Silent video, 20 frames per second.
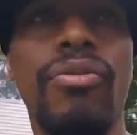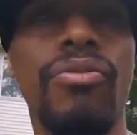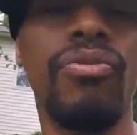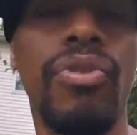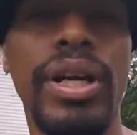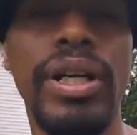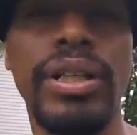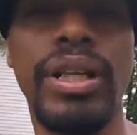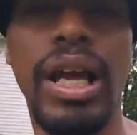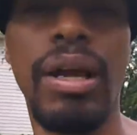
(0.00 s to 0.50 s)

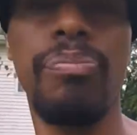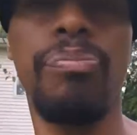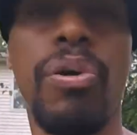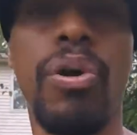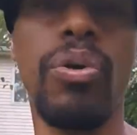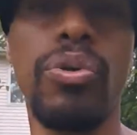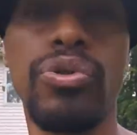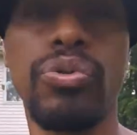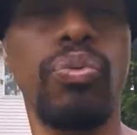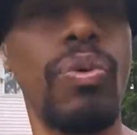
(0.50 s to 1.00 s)
read their
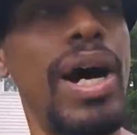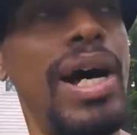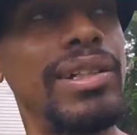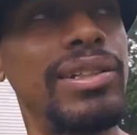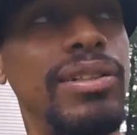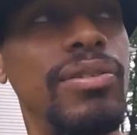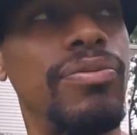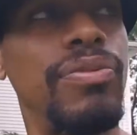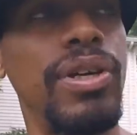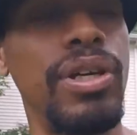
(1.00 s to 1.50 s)
post,
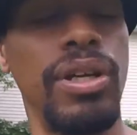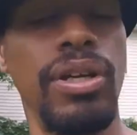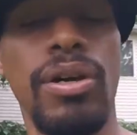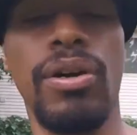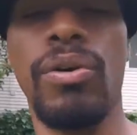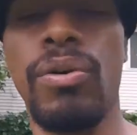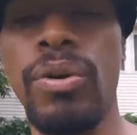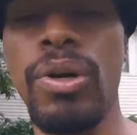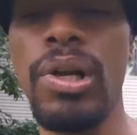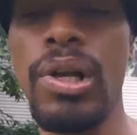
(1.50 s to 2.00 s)
watch the
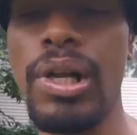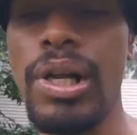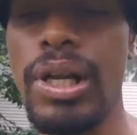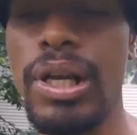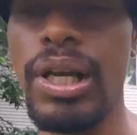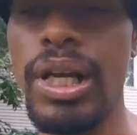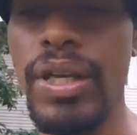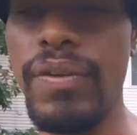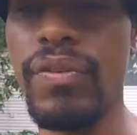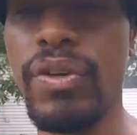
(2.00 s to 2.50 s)
video,
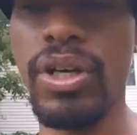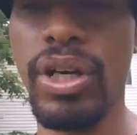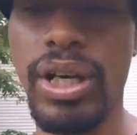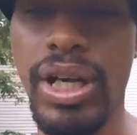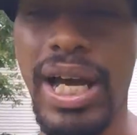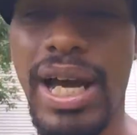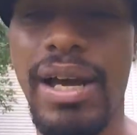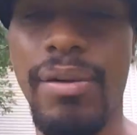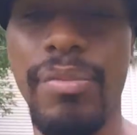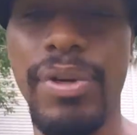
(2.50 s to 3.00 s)
leave good
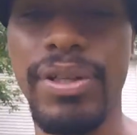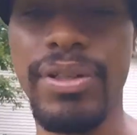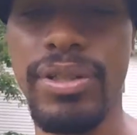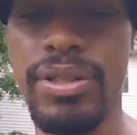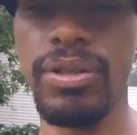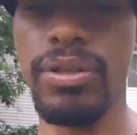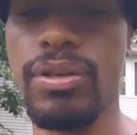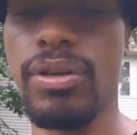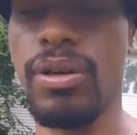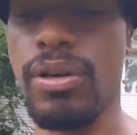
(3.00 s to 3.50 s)

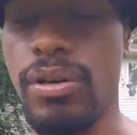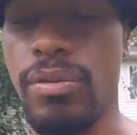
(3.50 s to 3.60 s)
comments,